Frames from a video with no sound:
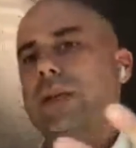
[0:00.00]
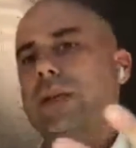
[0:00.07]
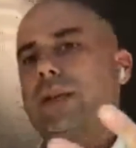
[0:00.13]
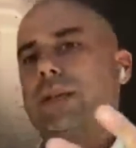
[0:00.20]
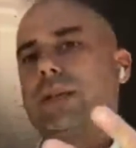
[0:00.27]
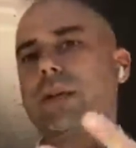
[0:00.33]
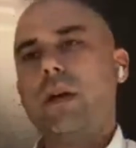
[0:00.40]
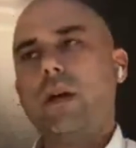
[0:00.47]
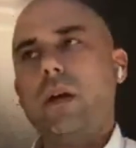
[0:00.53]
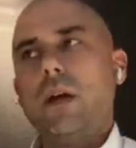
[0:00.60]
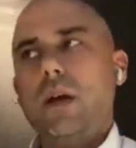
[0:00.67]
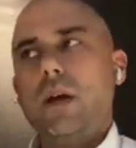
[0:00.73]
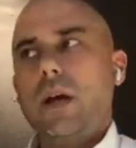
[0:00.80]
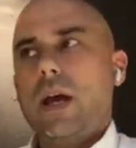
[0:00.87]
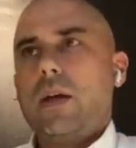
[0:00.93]
and we're sort of
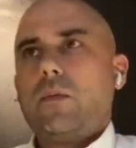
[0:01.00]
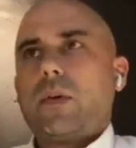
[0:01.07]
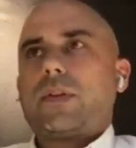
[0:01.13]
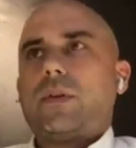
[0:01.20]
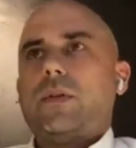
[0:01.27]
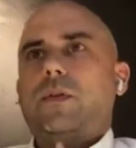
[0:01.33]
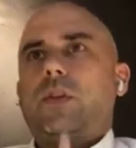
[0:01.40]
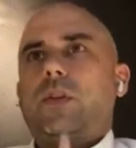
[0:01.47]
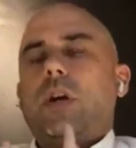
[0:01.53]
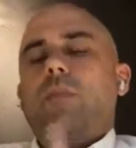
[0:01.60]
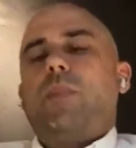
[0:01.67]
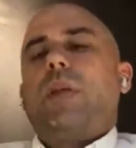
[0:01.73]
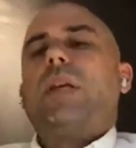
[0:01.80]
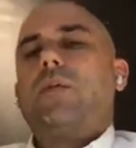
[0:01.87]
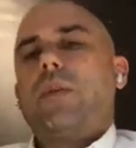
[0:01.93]
jumping in with
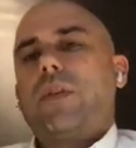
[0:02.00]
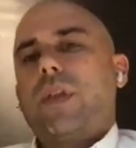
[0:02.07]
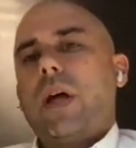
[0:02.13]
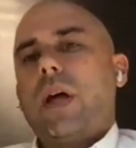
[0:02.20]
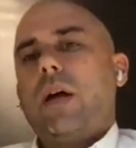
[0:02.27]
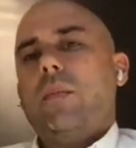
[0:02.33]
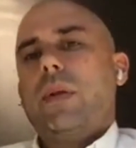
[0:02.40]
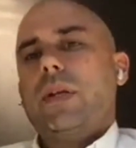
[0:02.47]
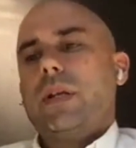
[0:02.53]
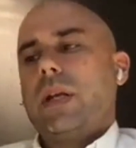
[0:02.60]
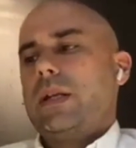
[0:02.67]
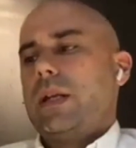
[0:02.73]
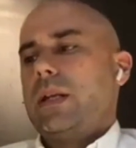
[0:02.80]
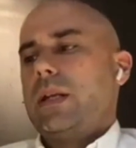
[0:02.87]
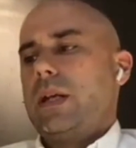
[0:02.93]
them and making
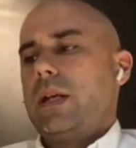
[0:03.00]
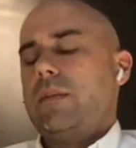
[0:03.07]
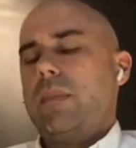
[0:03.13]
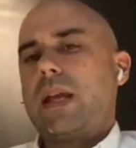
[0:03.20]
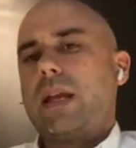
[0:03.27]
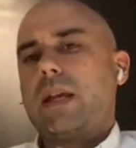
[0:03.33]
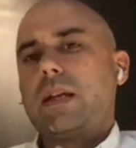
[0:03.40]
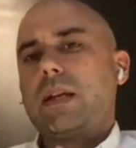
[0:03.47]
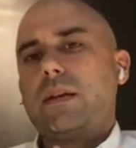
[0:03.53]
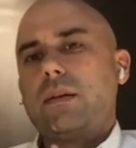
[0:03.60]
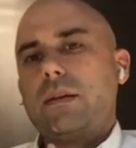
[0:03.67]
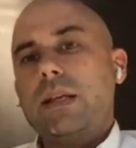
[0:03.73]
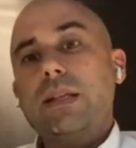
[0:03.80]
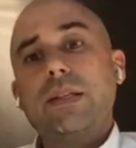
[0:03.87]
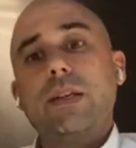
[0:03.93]
it easier or
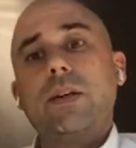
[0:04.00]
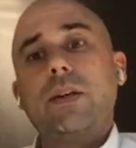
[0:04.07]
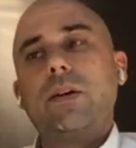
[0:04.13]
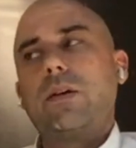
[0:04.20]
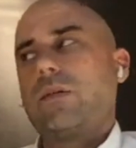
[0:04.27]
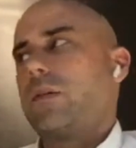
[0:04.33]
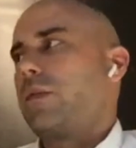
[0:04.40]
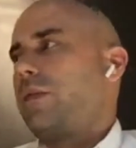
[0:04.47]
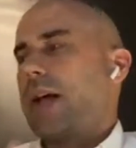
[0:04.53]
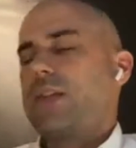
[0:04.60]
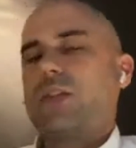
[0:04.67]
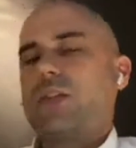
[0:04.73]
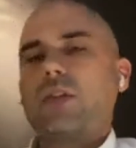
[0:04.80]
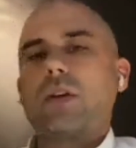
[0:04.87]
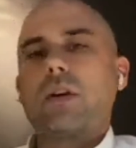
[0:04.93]
faster or
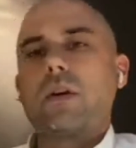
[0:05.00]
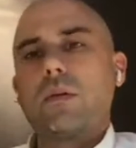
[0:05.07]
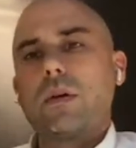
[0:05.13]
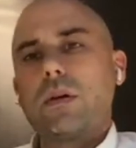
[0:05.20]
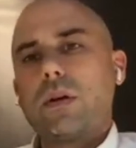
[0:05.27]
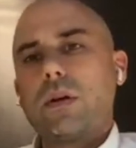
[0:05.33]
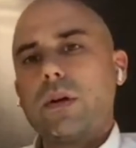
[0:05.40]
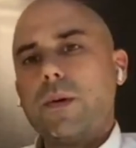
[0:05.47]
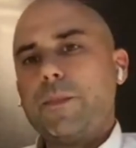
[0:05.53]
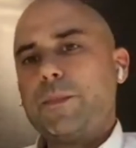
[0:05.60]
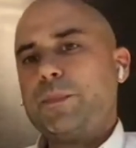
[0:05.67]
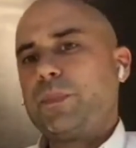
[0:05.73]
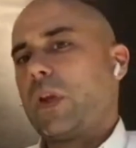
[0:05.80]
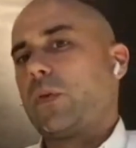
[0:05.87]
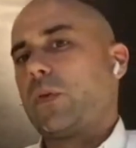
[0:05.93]

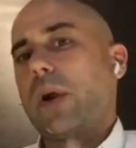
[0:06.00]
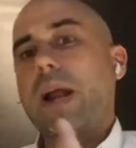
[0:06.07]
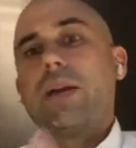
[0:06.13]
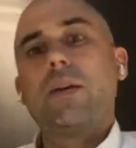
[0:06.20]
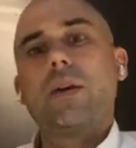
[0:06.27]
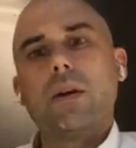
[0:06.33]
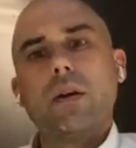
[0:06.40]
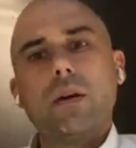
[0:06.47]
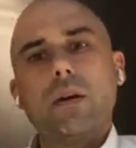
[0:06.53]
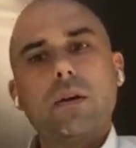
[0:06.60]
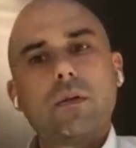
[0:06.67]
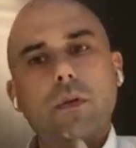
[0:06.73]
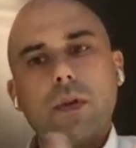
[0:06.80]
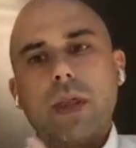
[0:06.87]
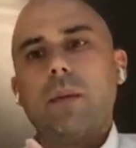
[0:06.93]
grander for them.
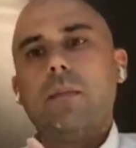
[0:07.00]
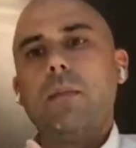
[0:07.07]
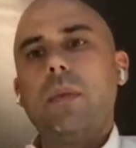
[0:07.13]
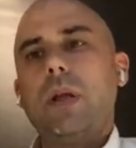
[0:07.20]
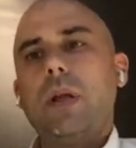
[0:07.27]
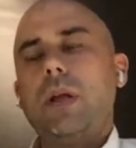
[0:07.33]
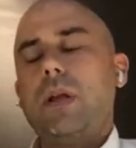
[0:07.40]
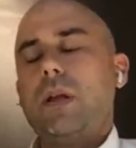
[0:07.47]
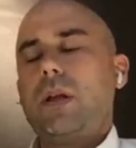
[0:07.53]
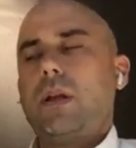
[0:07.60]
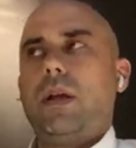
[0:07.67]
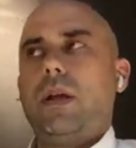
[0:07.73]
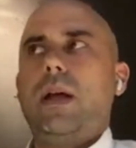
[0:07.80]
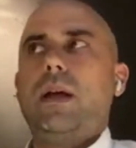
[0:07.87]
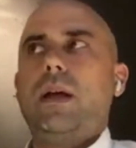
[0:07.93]

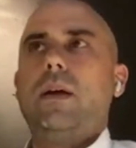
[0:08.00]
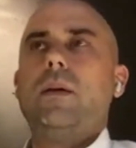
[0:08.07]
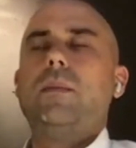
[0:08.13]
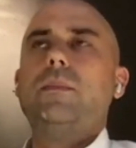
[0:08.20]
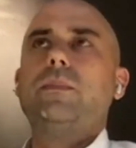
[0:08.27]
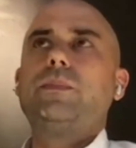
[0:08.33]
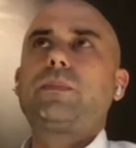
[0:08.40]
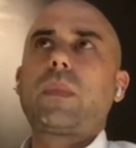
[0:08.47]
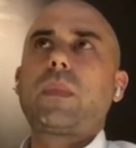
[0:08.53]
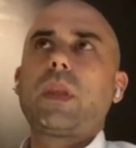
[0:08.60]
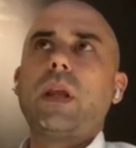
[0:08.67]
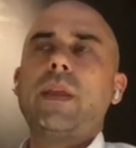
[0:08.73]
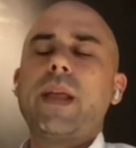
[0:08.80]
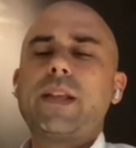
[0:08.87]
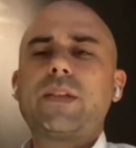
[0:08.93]
And that's really
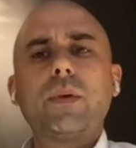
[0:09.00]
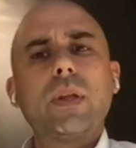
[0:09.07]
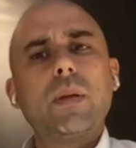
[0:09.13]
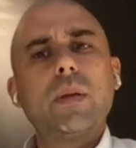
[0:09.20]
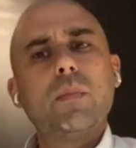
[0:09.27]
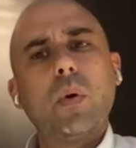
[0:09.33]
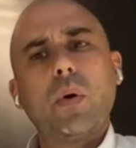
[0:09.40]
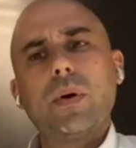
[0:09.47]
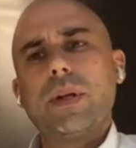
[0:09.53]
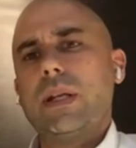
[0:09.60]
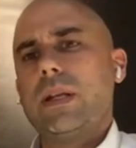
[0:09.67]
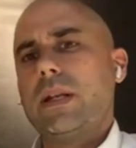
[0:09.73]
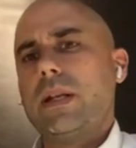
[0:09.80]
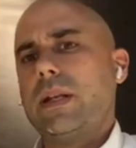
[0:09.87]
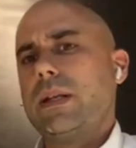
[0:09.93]
important. And
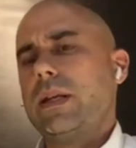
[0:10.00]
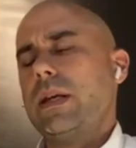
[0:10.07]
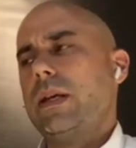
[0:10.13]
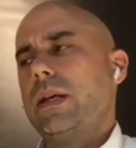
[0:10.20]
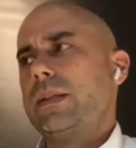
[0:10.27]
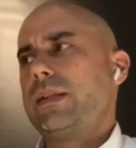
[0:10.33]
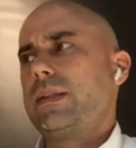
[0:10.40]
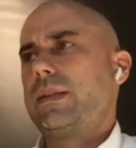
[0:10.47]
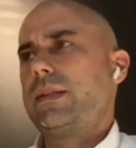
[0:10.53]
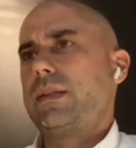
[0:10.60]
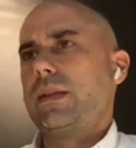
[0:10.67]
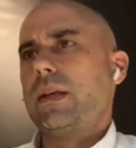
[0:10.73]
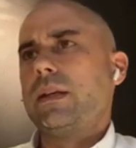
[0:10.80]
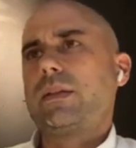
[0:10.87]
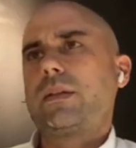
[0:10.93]
it's
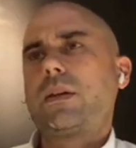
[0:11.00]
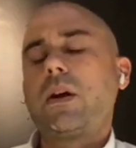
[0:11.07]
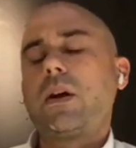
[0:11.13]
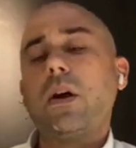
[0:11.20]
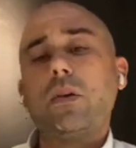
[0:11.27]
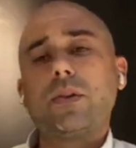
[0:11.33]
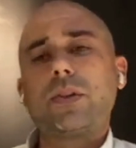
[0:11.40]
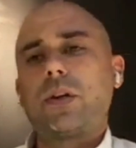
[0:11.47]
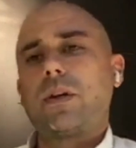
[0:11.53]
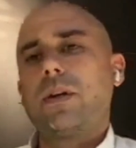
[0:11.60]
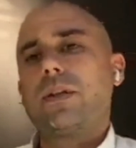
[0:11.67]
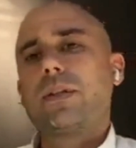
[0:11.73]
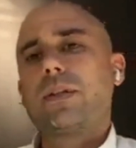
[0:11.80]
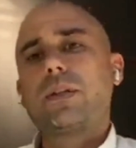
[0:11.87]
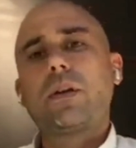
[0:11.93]
culture, it's
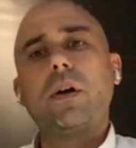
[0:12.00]
cultural,